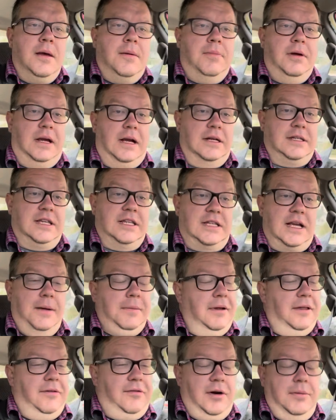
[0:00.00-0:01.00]
because it's
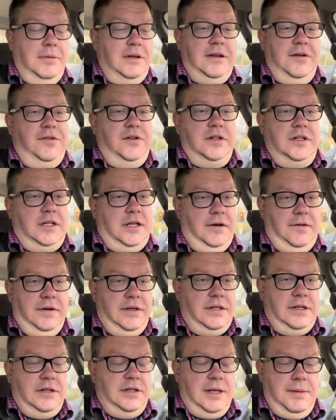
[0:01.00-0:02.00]
coming from a different
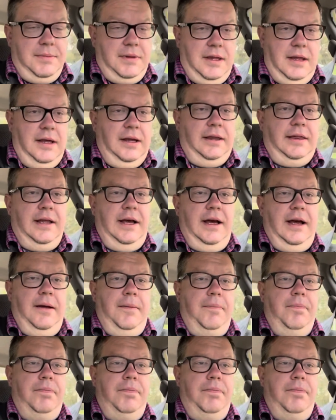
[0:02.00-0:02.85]
service or something like that.